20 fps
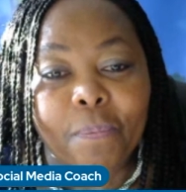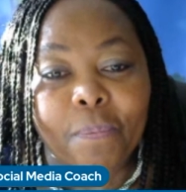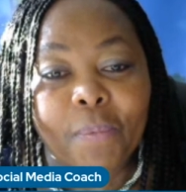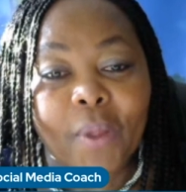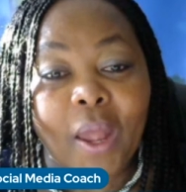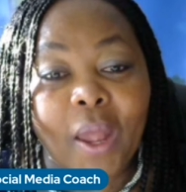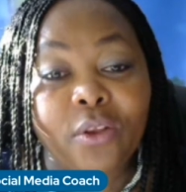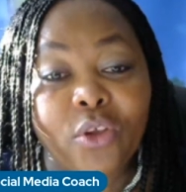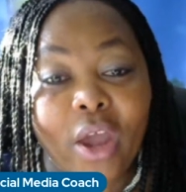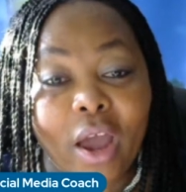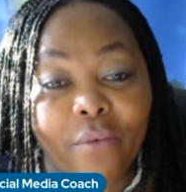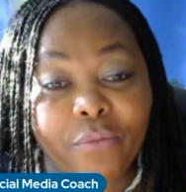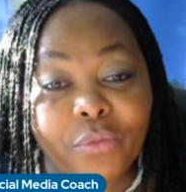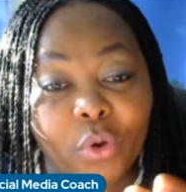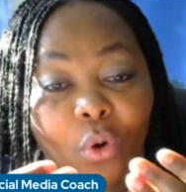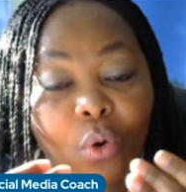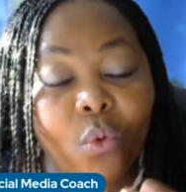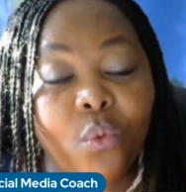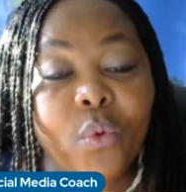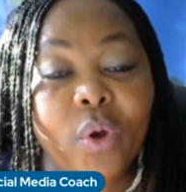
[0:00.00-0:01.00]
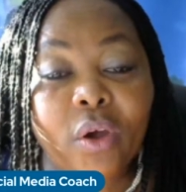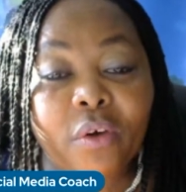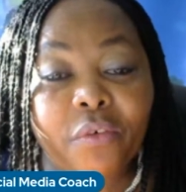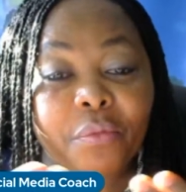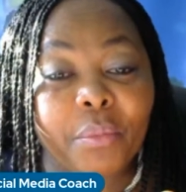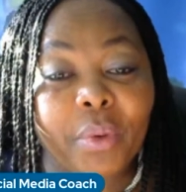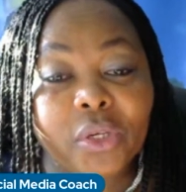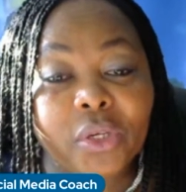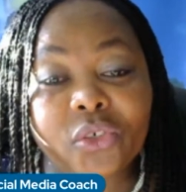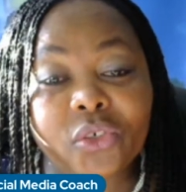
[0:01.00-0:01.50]
And you have your own way of
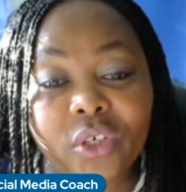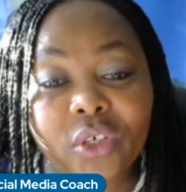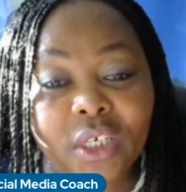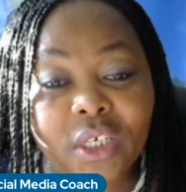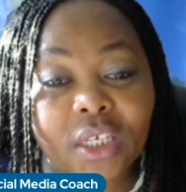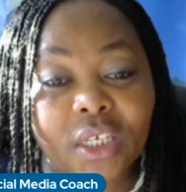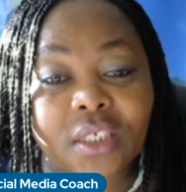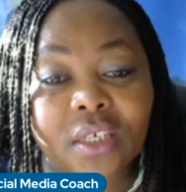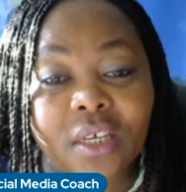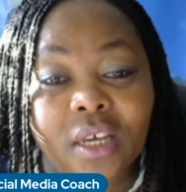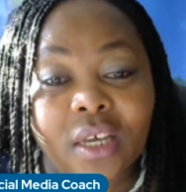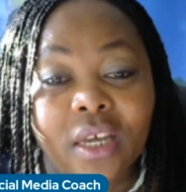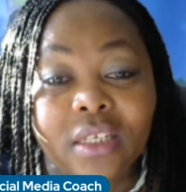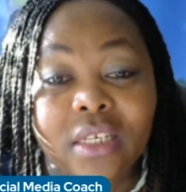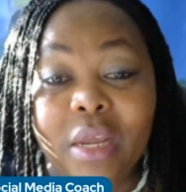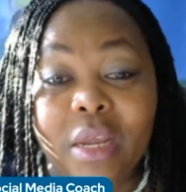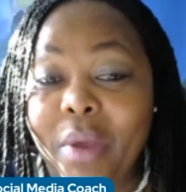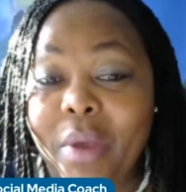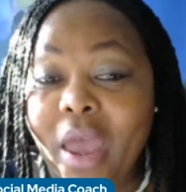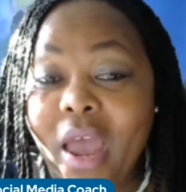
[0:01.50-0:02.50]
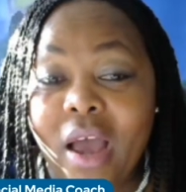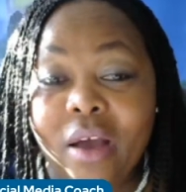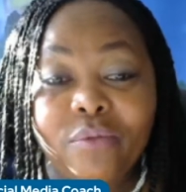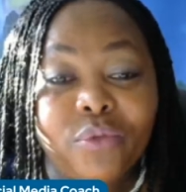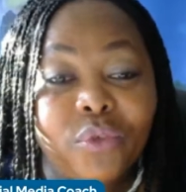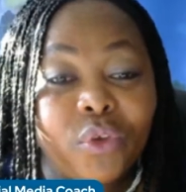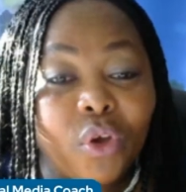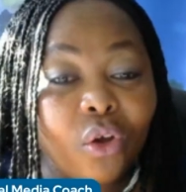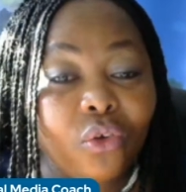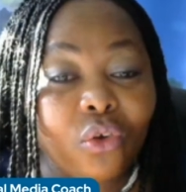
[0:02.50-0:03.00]
measuring it. They may have
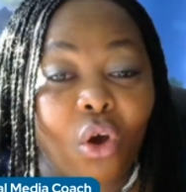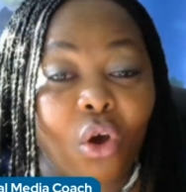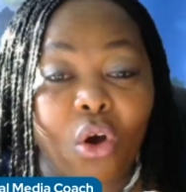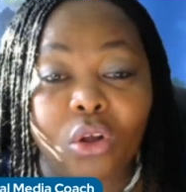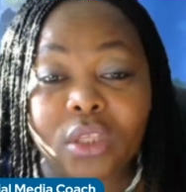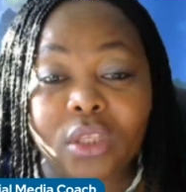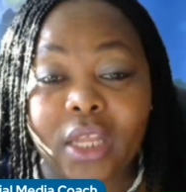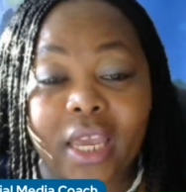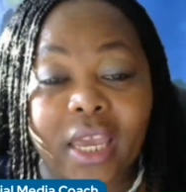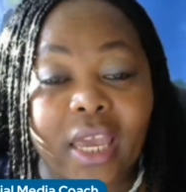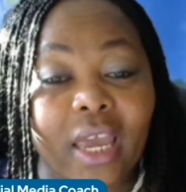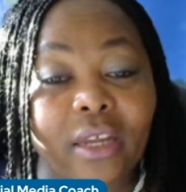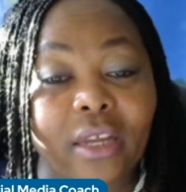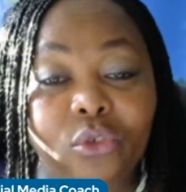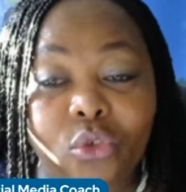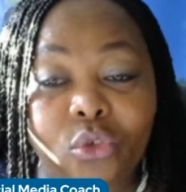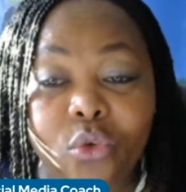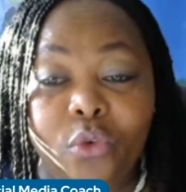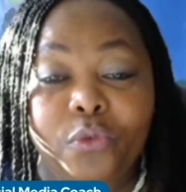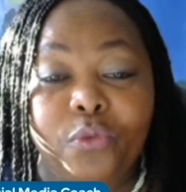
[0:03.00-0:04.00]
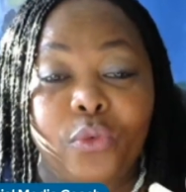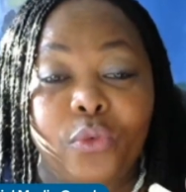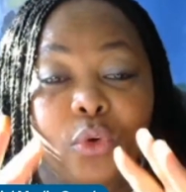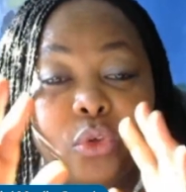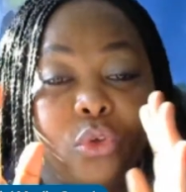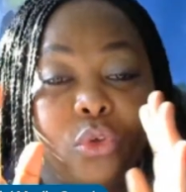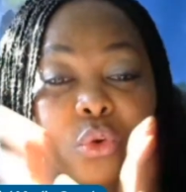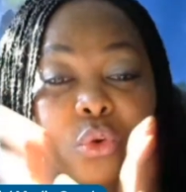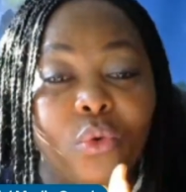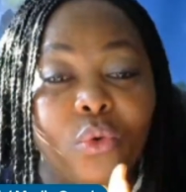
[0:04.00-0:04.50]
done all they can do for
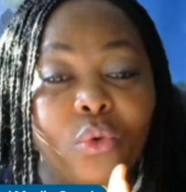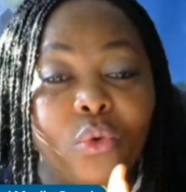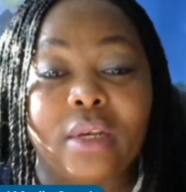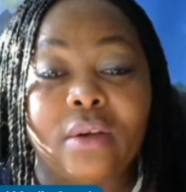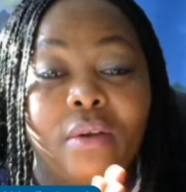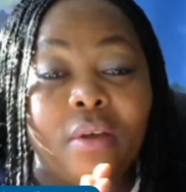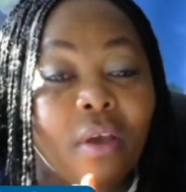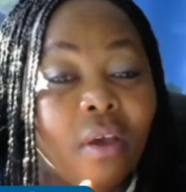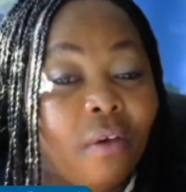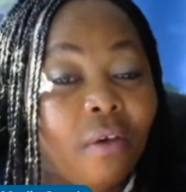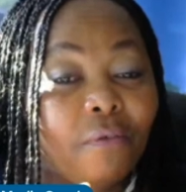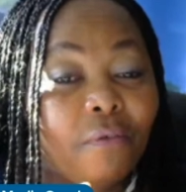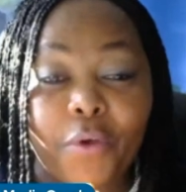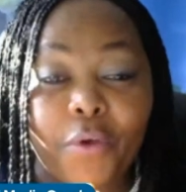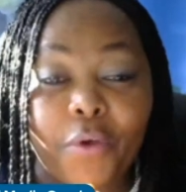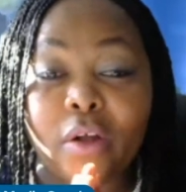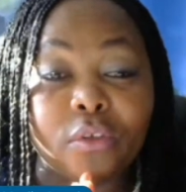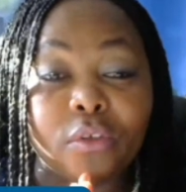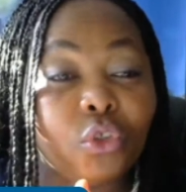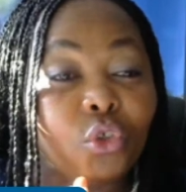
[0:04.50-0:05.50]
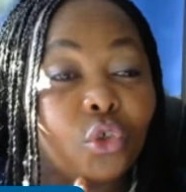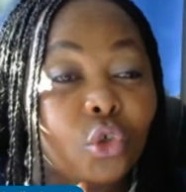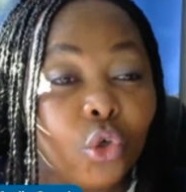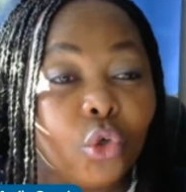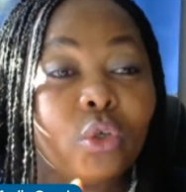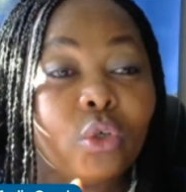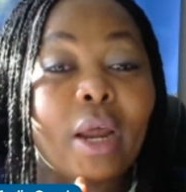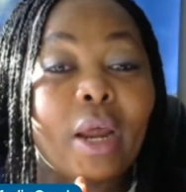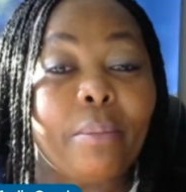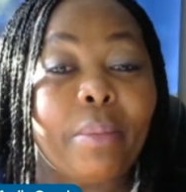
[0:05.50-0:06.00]
you and felt
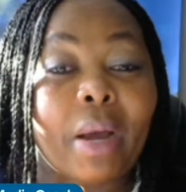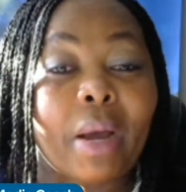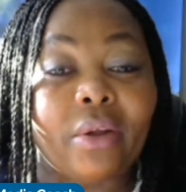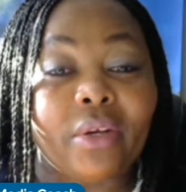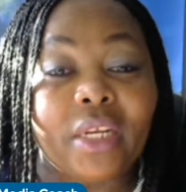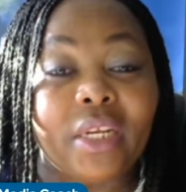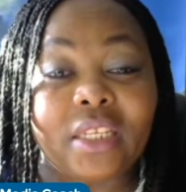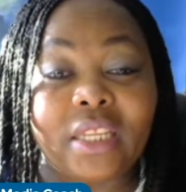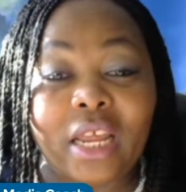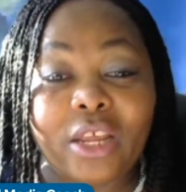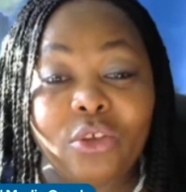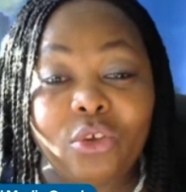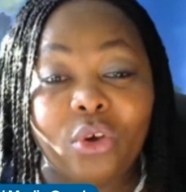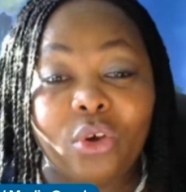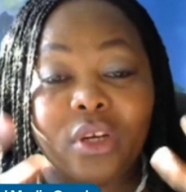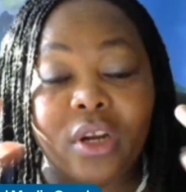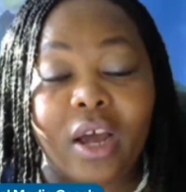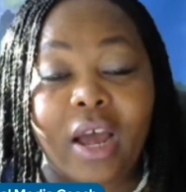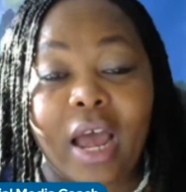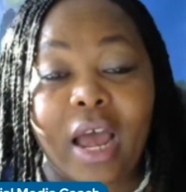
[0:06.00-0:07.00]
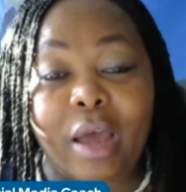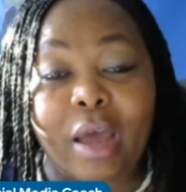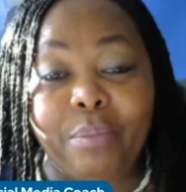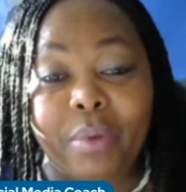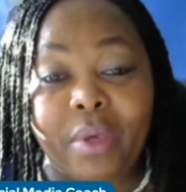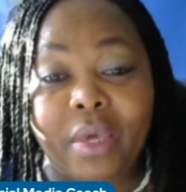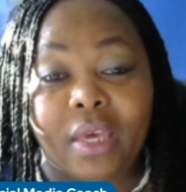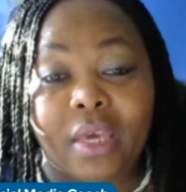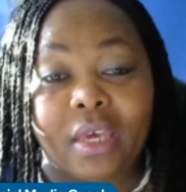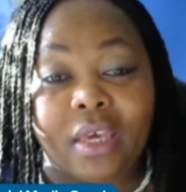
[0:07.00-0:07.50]
good about it, and you're not
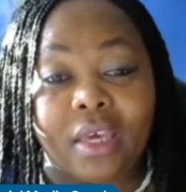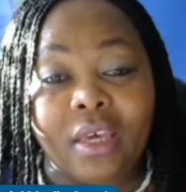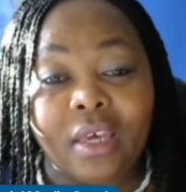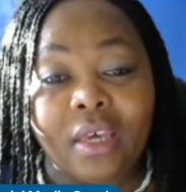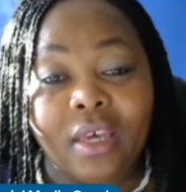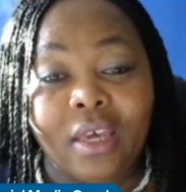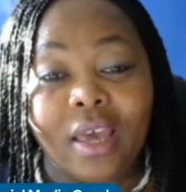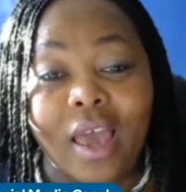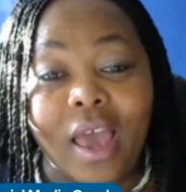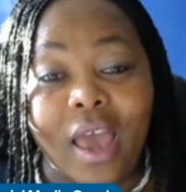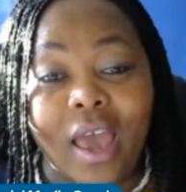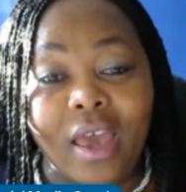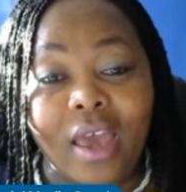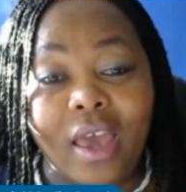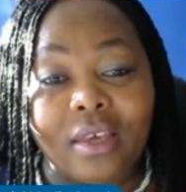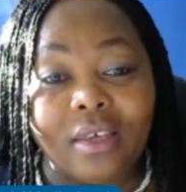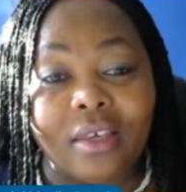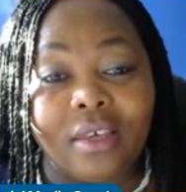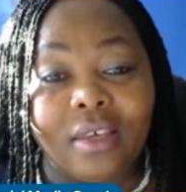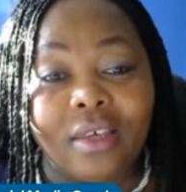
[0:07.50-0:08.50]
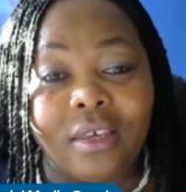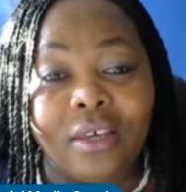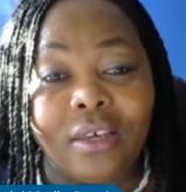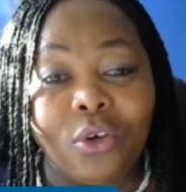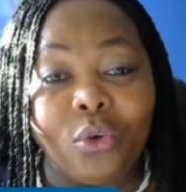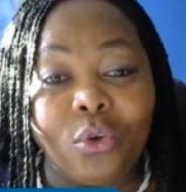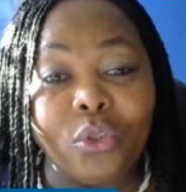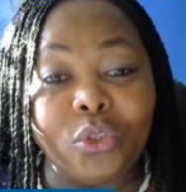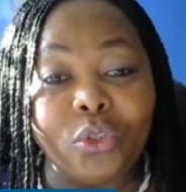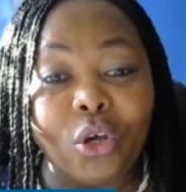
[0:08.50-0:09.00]
happy. Hey,
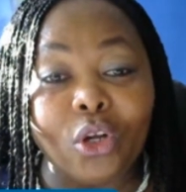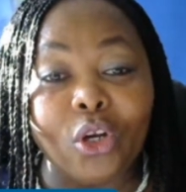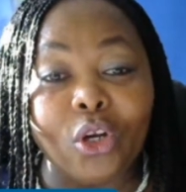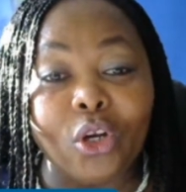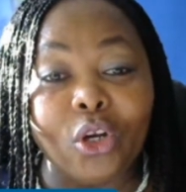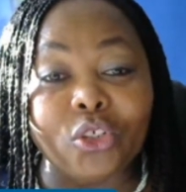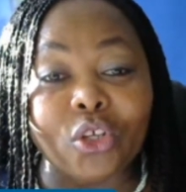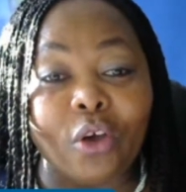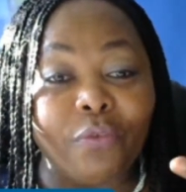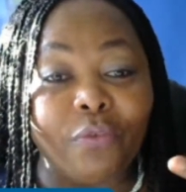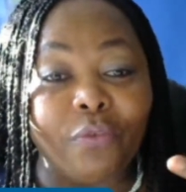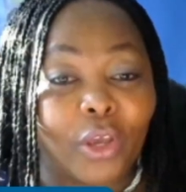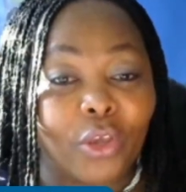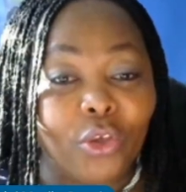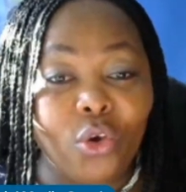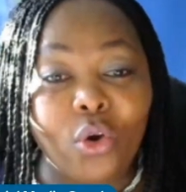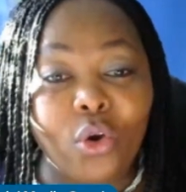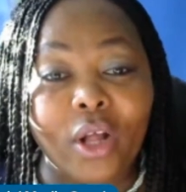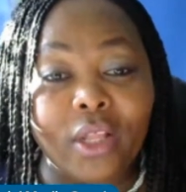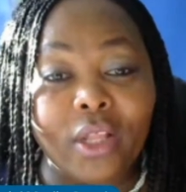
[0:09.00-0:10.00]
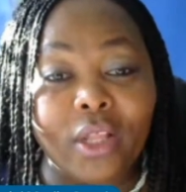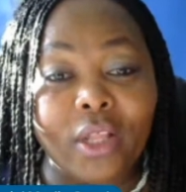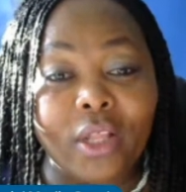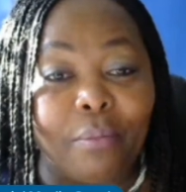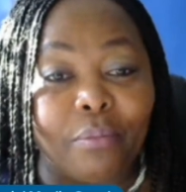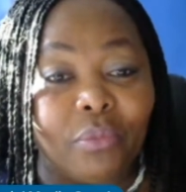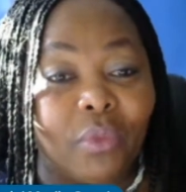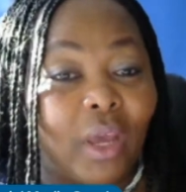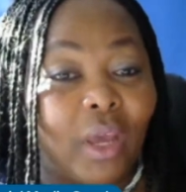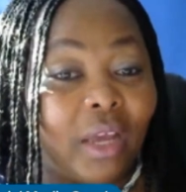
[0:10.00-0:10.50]
who's going to suffer, you or
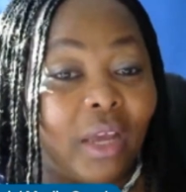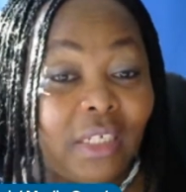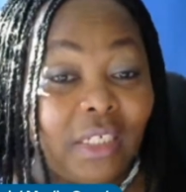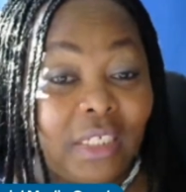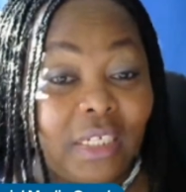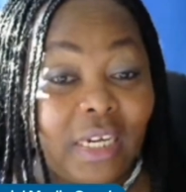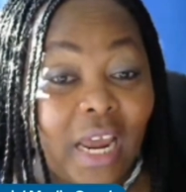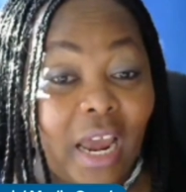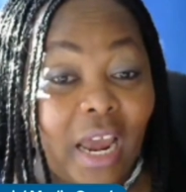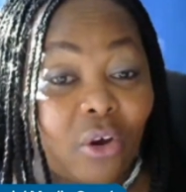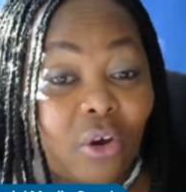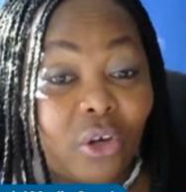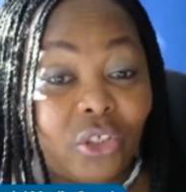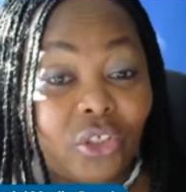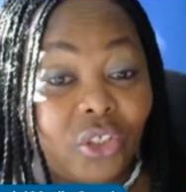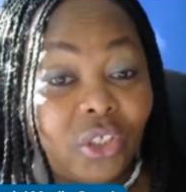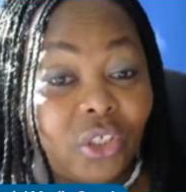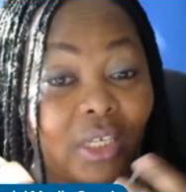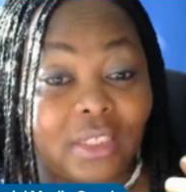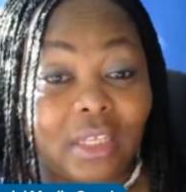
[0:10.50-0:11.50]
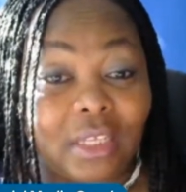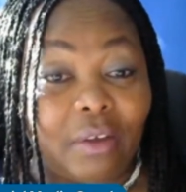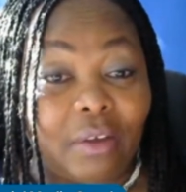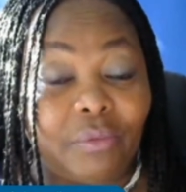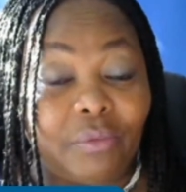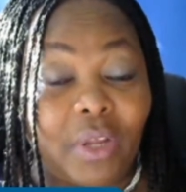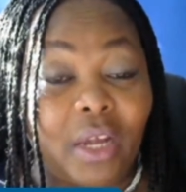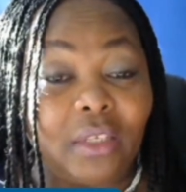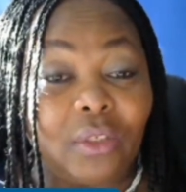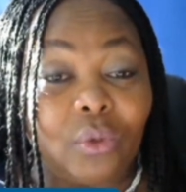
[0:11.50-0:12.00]
them? And in their conscience, they've
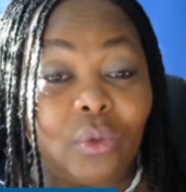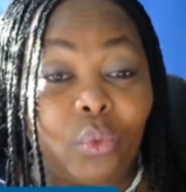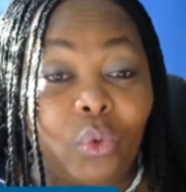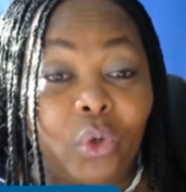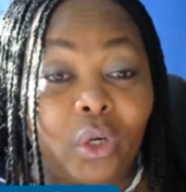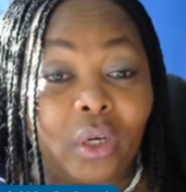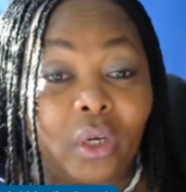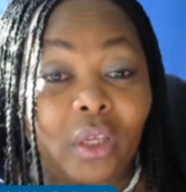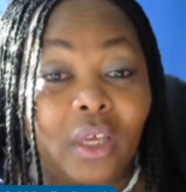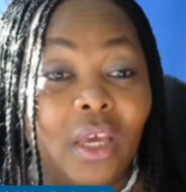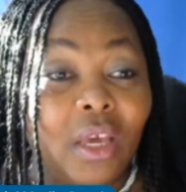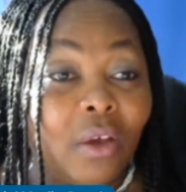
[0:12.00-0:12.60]
done the work.